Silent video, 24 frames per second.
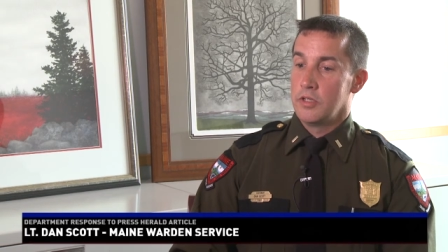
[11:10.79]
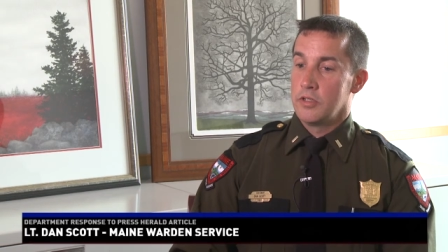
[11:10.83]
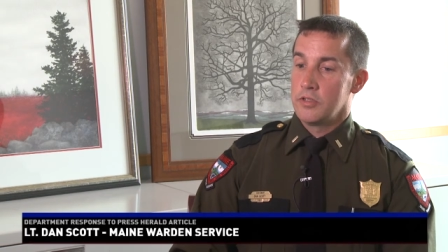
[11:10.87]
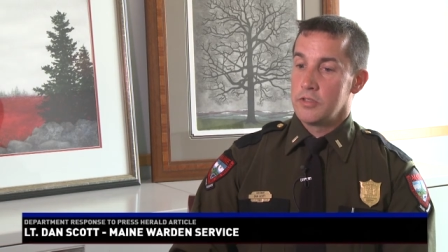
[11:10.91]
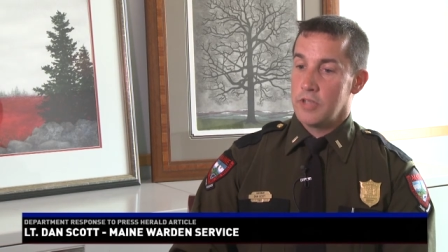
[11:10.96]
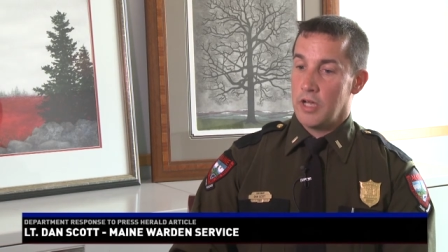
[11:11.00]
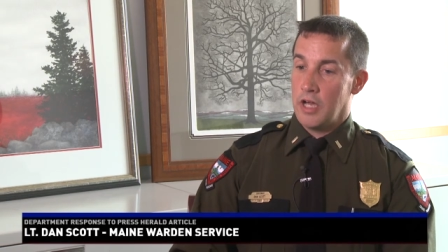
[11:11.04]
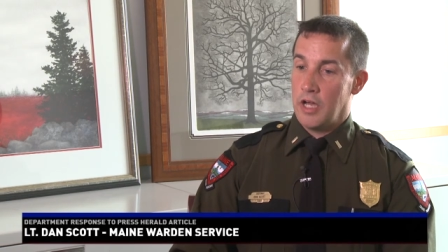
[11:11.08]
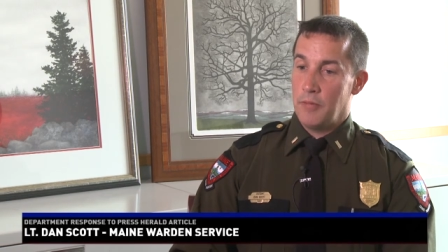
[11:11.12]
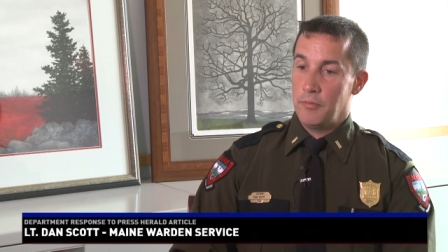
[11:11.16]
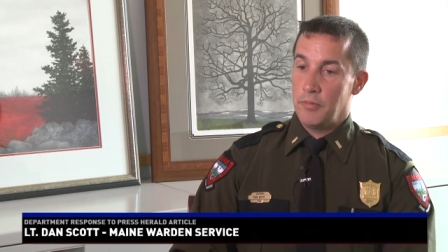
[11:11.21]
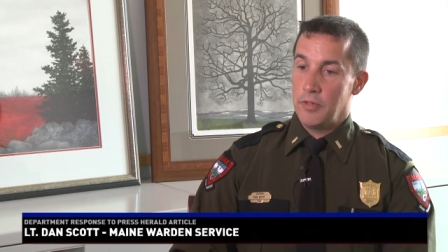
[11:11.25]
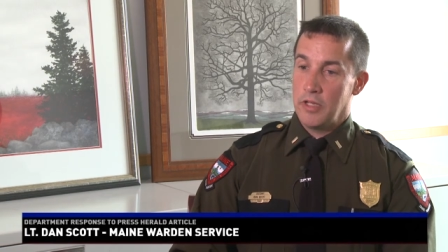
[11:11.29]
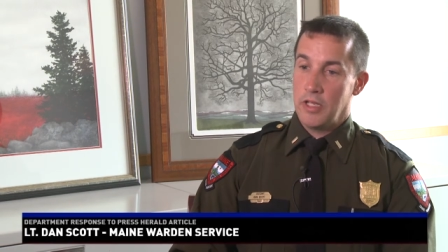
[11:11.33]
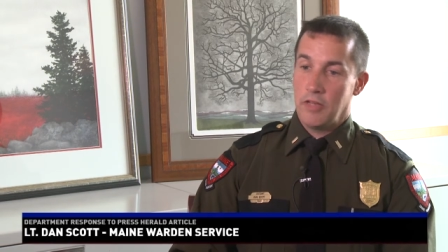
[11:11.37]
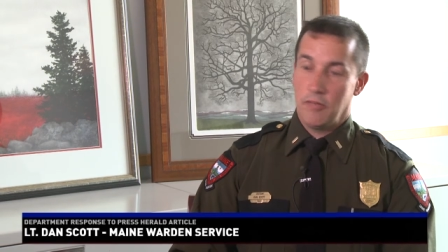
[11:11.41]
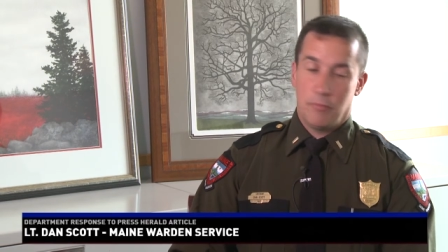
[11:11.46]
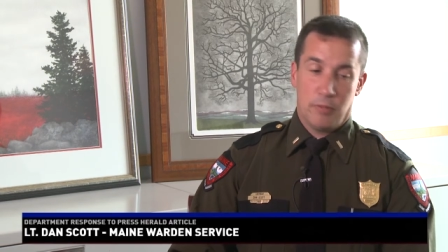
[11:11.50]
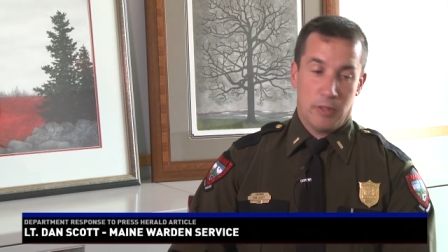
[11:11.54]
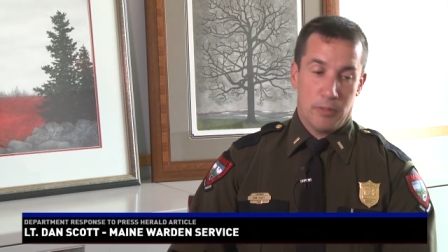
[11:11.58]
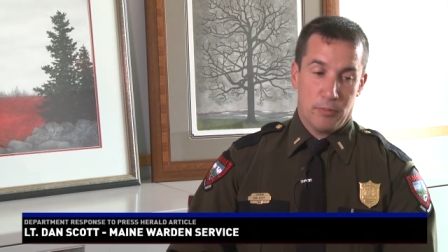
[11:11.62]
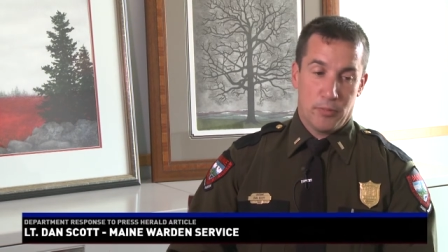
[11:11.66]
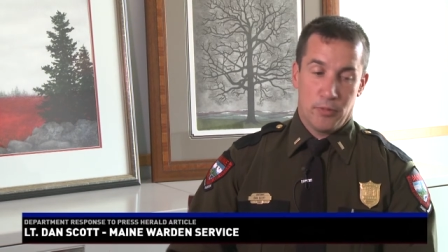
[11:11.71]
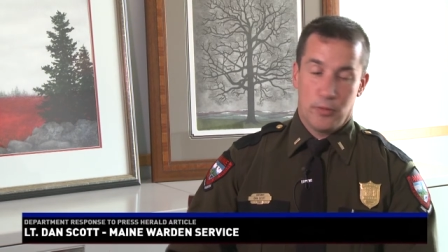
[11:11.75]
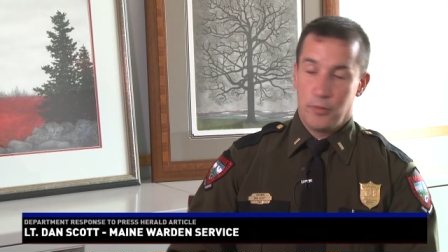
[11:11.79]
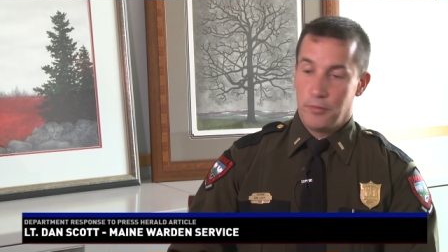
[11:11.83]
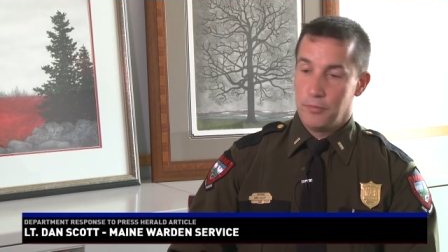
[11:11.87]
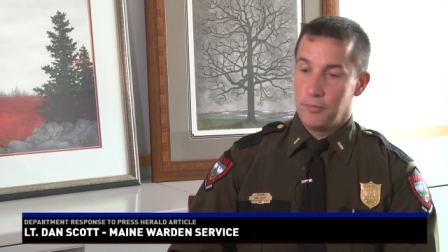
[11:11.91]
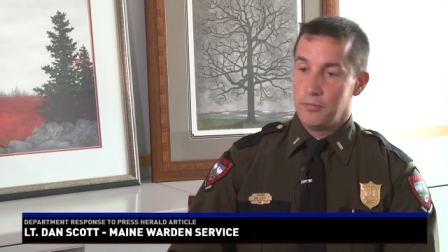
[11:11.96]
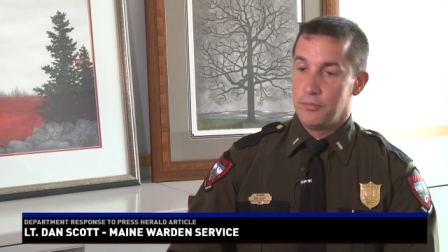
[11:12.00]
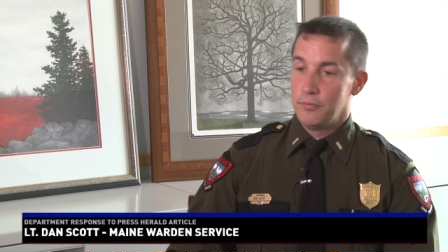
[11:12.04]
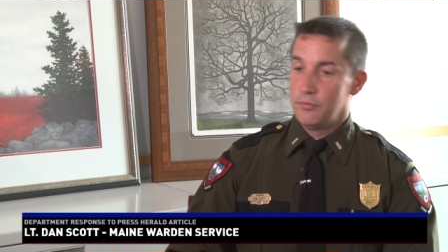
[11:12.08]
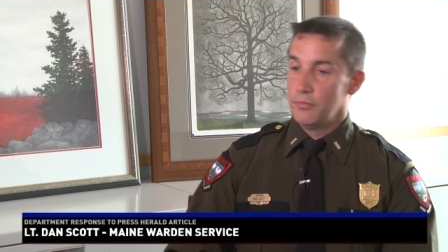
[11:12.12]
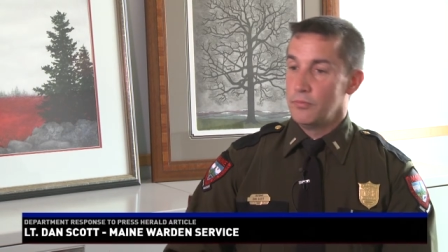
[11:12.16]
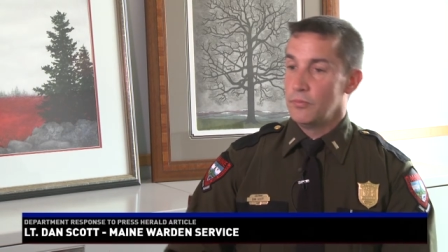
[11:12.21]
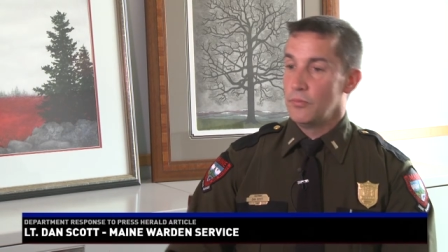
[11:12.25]
top and have people
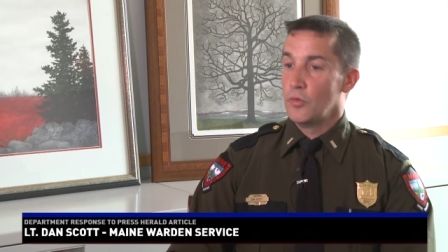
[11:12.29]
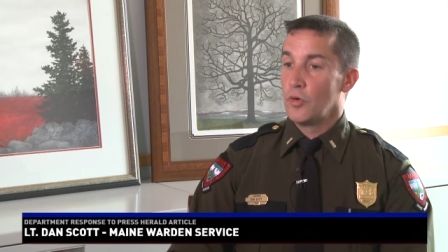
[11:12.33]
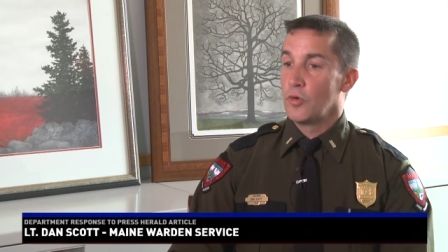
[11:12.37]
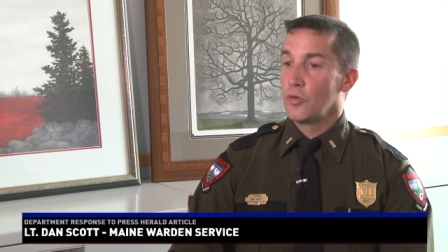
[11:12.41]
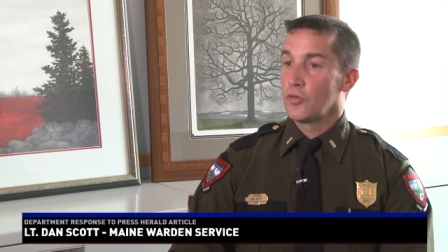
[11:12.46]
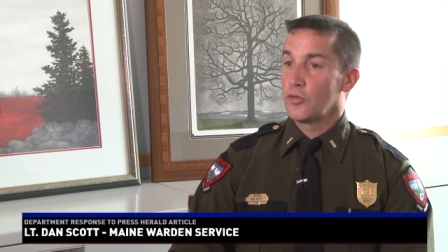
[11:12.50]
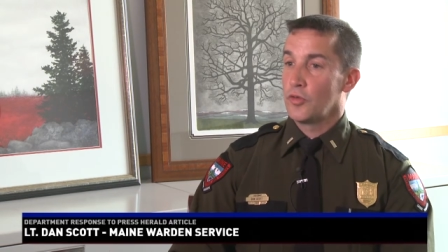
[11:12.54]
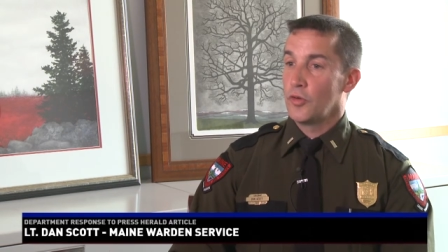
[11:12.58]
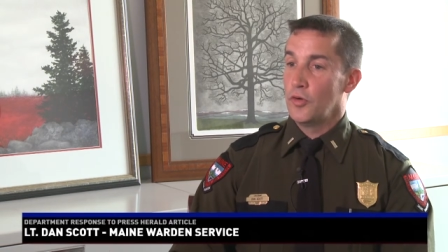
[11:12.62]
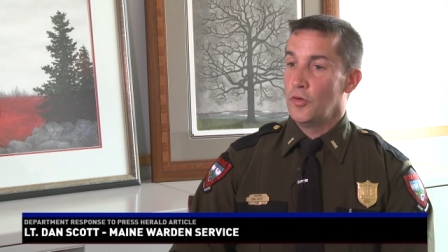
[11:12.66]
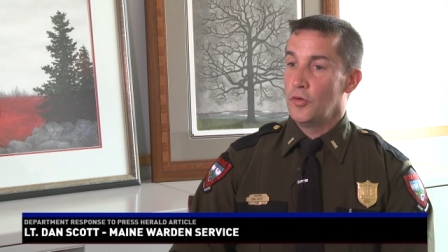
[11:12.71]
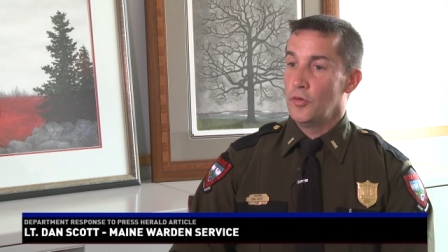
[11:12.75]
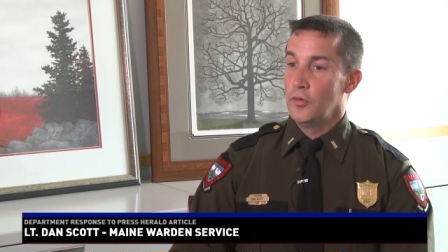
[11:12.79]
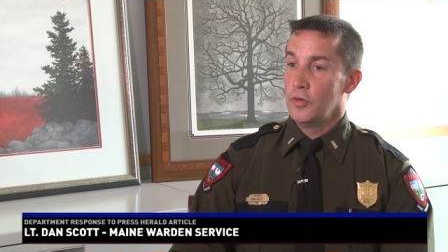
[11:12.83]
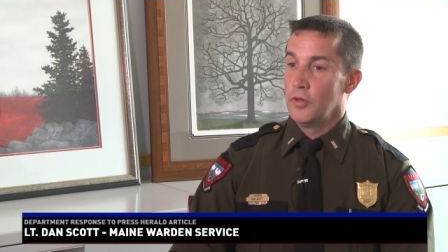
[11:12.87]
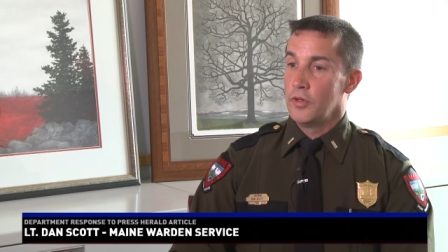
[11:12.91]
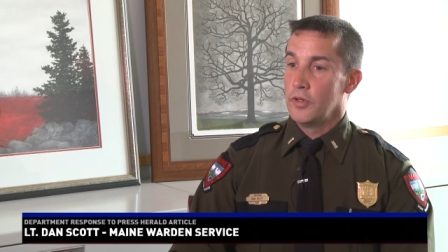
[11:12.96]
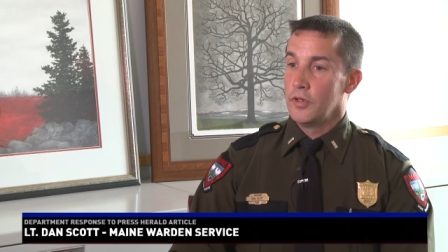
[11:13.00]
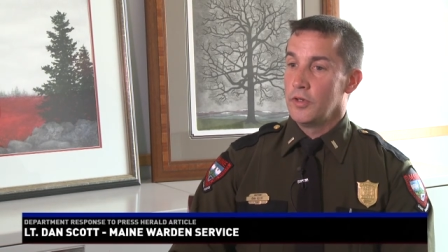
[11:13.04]
more so